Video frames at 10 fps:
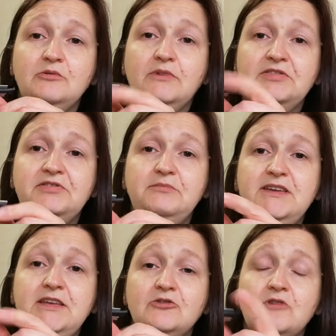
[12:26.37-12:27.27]
with the
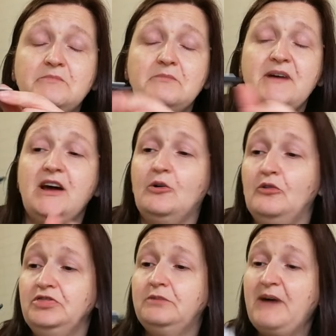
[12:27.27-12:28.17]
wee rubber bit
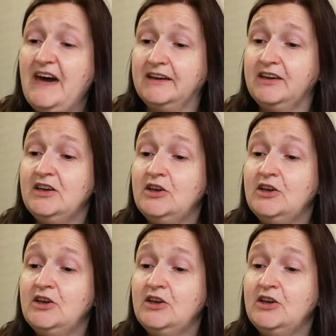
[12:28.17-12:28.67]
on the back.